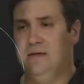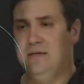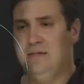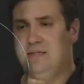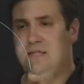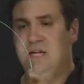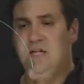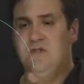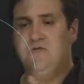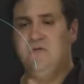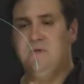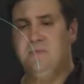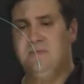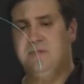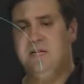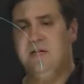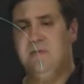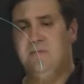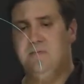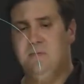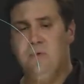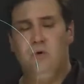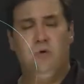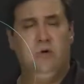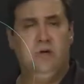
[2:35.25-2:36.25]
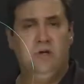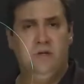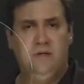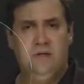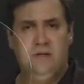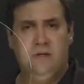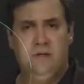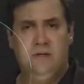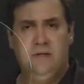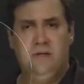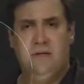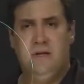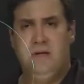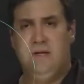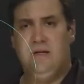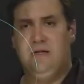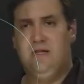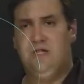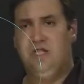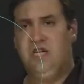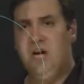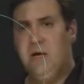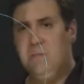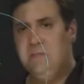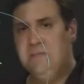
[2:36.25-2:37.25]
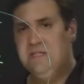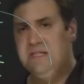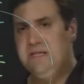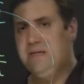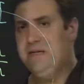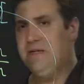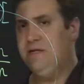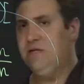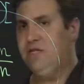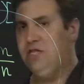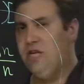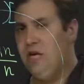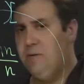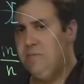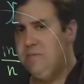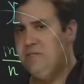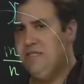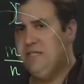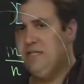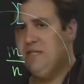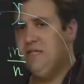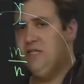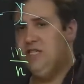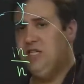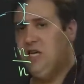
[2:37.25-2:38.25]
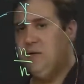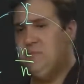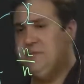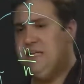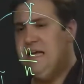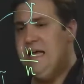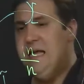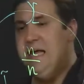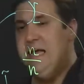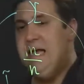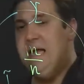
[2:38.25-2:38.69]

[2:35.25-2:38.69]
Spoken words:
Starts from some point and jumps and jumps and jumps,